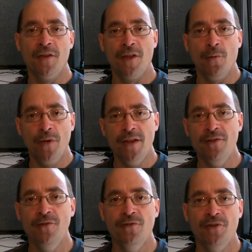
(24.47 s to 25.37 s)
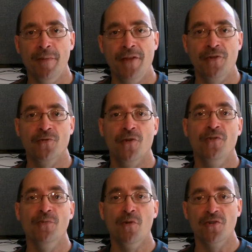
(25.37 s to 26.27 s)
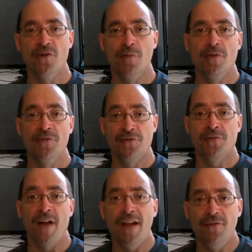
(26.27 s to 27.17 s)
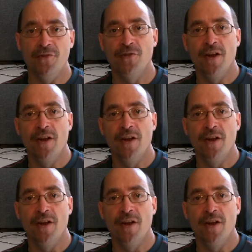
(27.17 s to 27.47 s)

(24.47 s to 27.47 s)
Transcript: that we use to make the drones more durable to survive those